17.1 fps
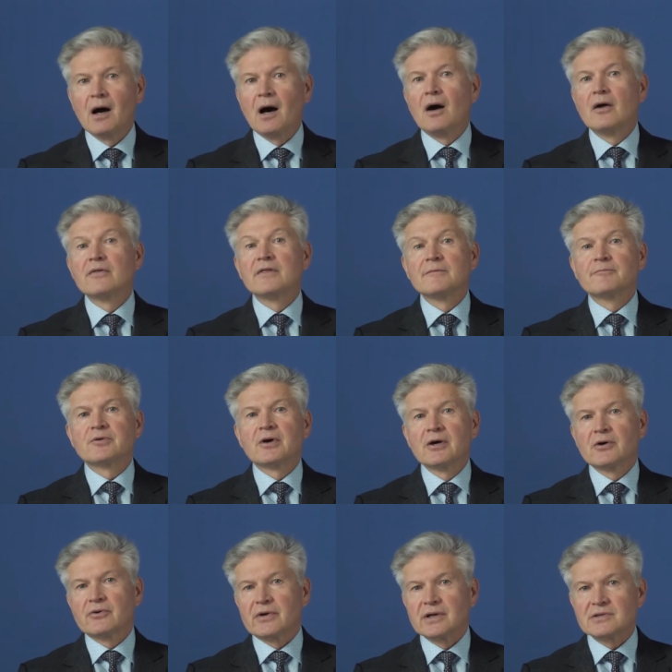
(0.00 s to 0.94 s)
on the
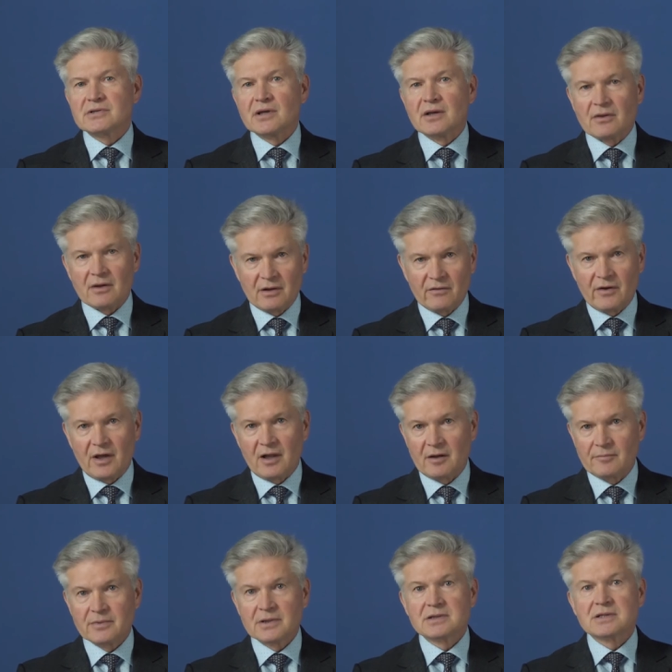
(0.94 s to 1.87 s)
progress in the
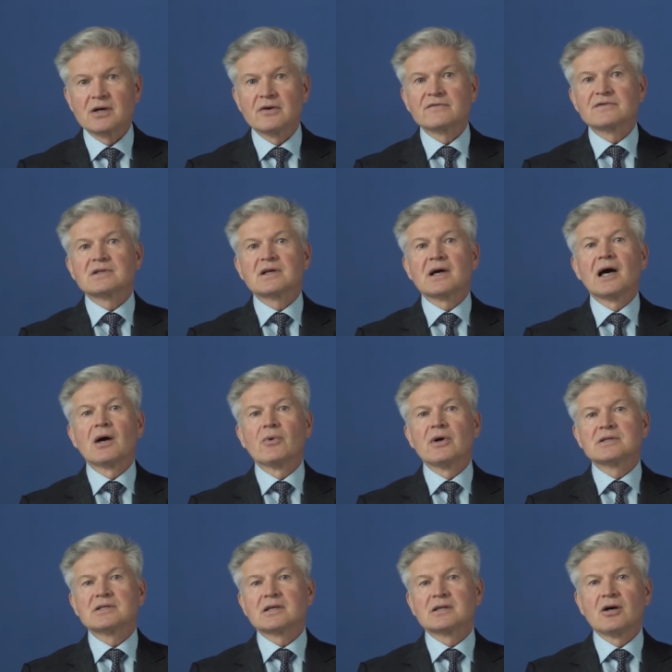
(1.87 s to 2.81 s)
development of
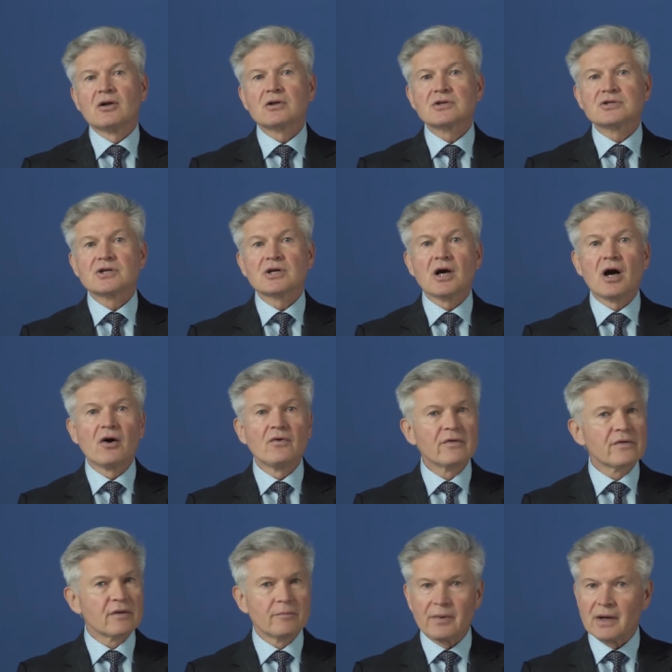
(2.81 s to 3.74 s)
Skyway technology
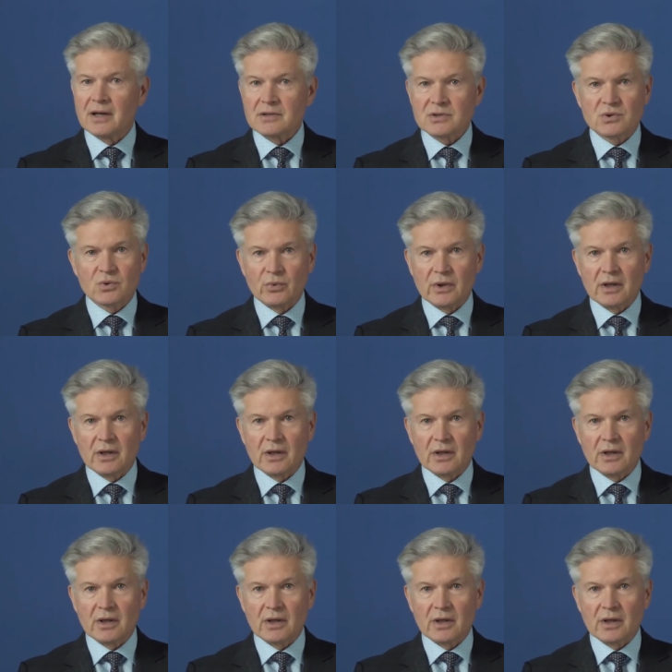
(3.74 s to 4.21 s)
over the past